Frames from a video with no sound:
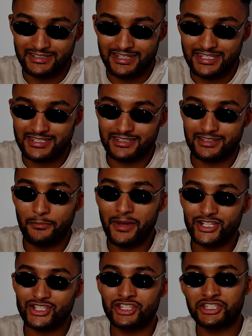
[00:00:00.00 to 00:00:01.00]
It's,
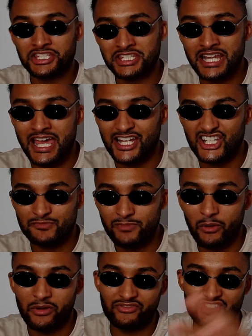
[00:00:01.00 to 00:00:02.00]
imagine Snatch,
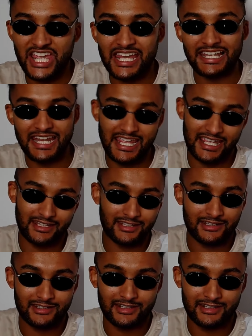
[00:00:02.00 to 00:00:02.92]
but with Jet Li in.